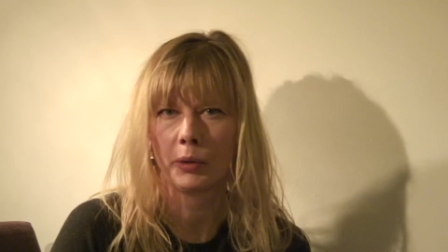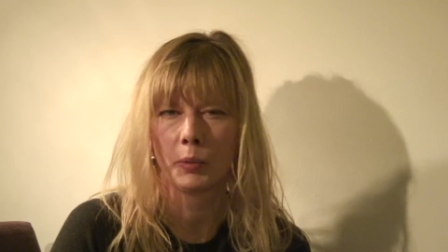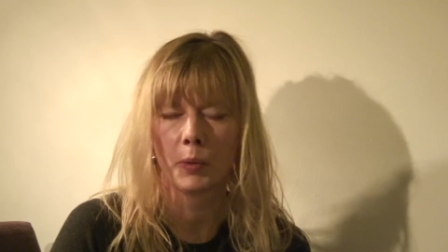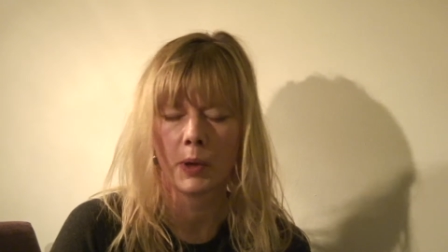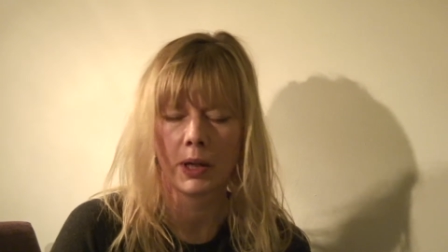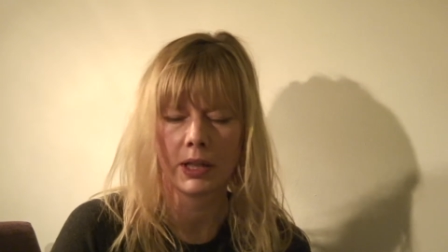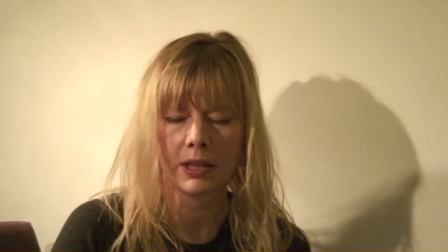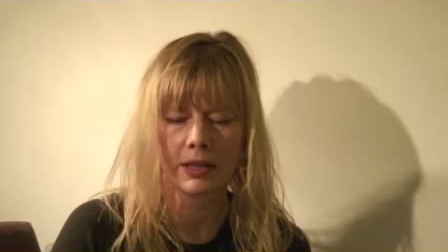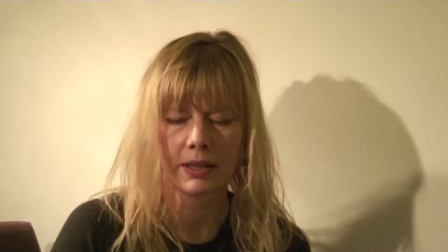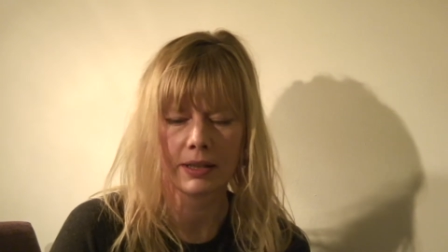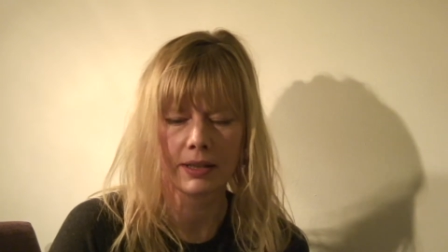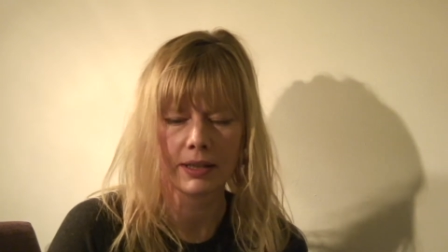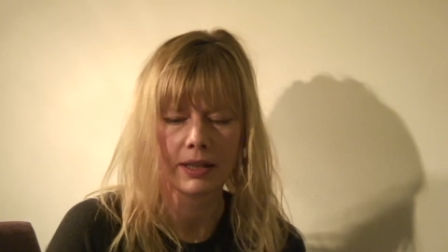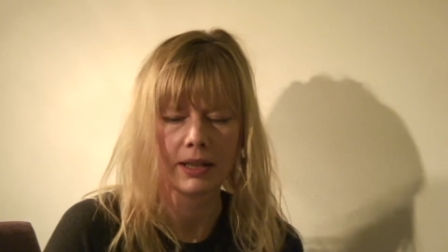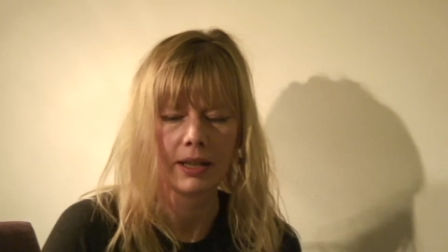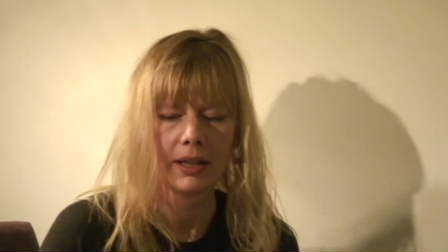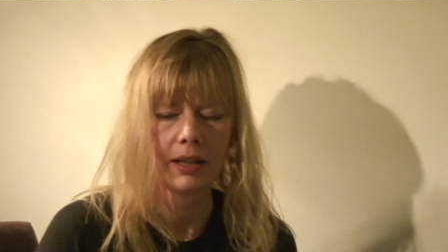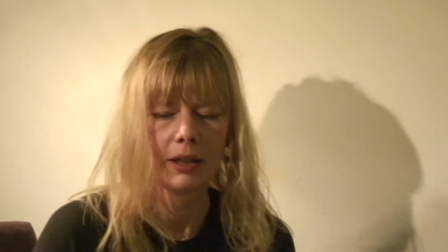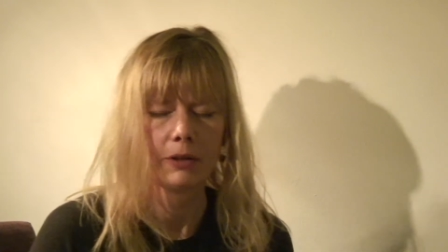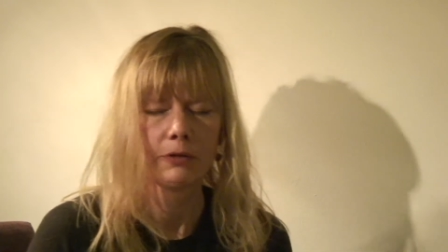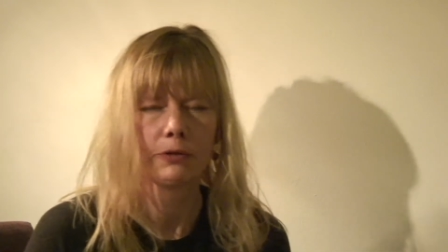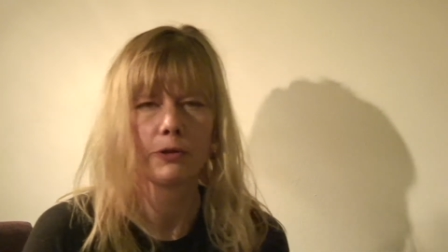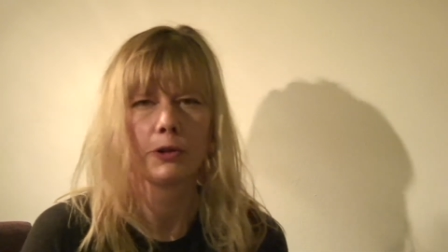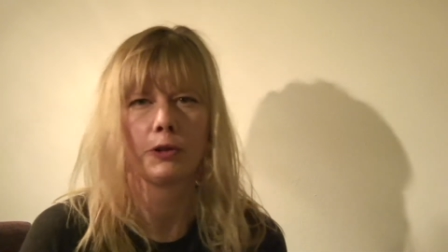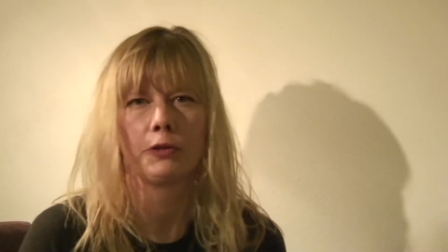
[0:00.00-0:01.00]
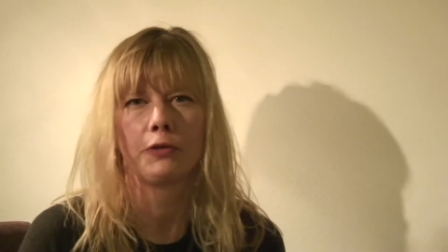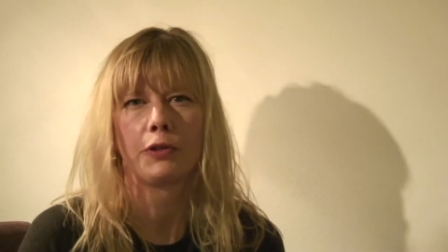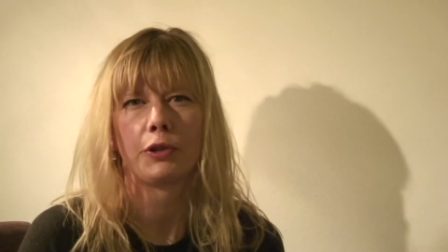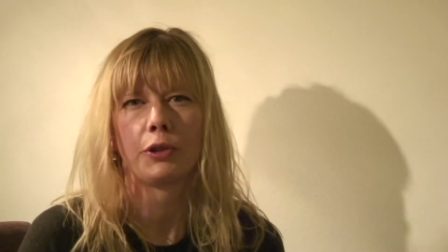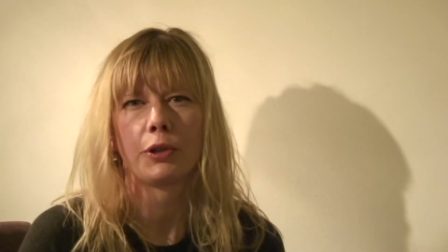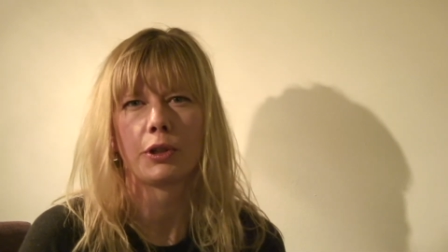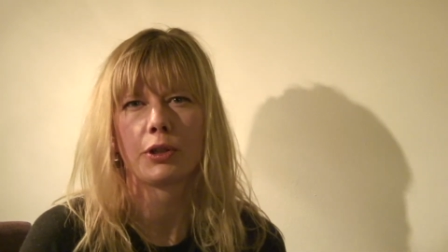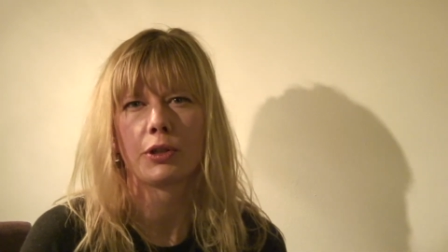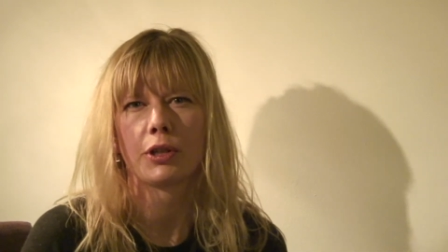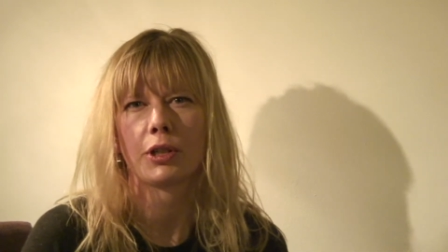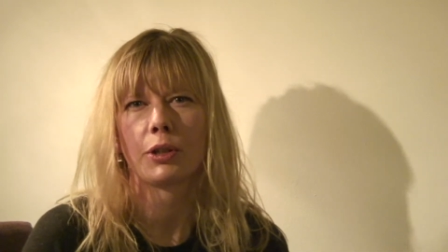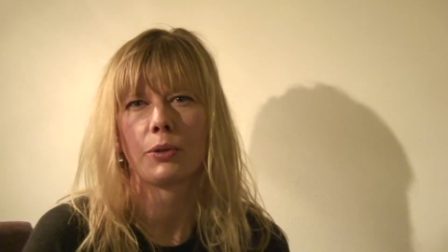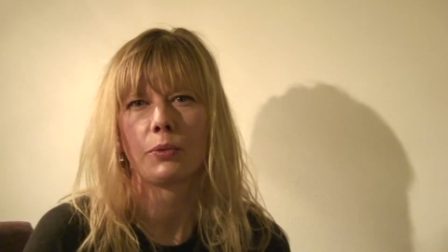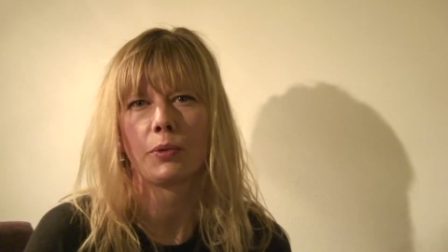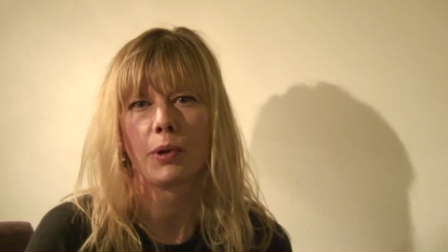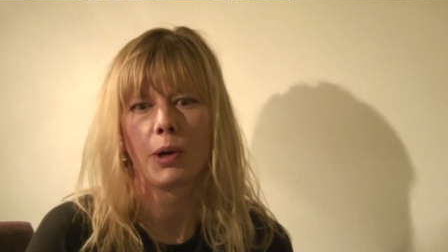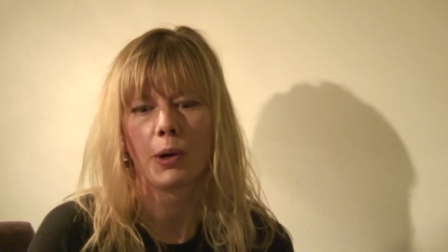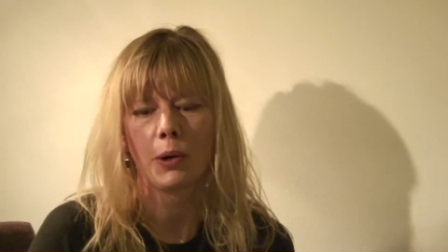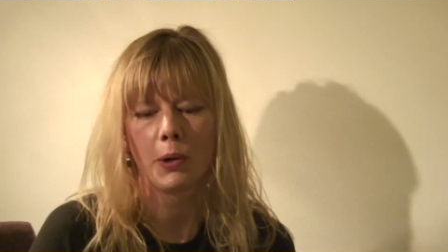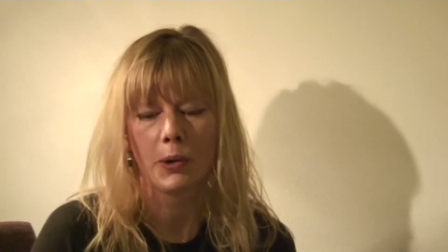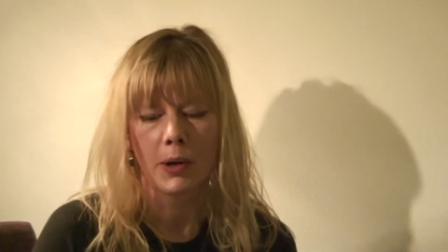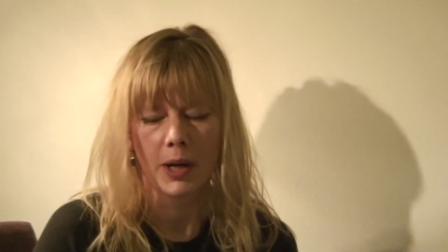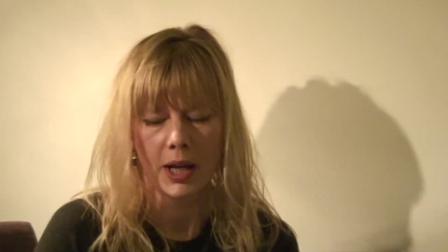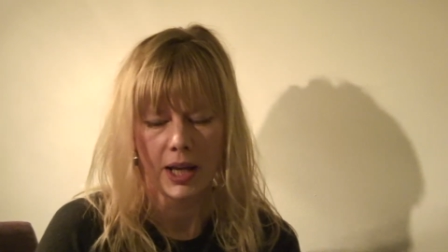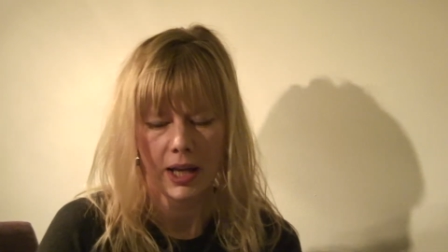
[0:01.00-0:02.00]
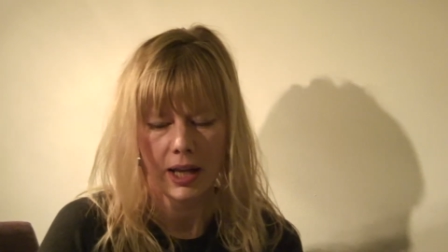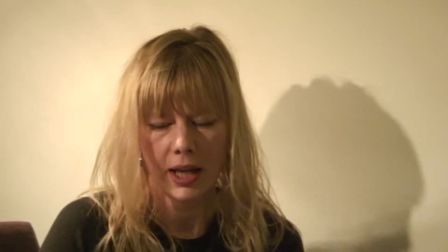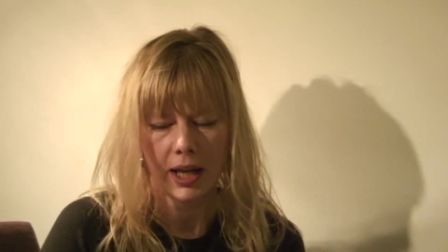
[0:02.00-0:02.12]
was for a few years in a row,